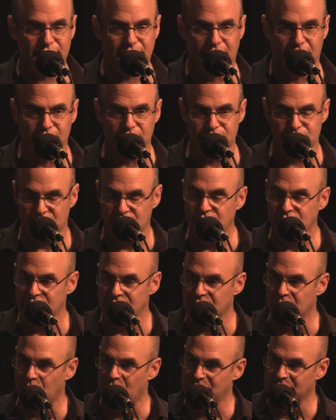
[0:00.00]
college reunion a
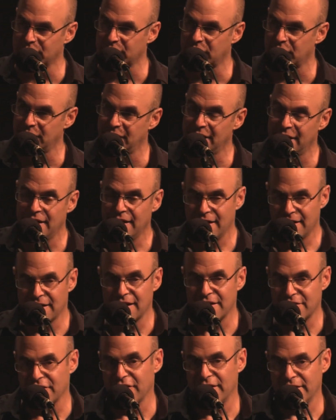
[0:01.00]
little while ago, and
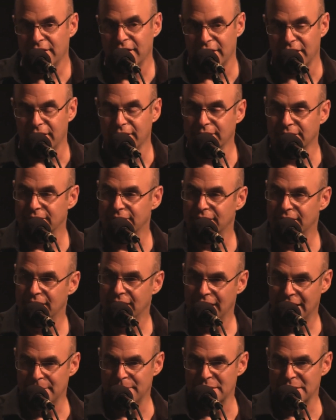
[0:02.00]
I thought, I'd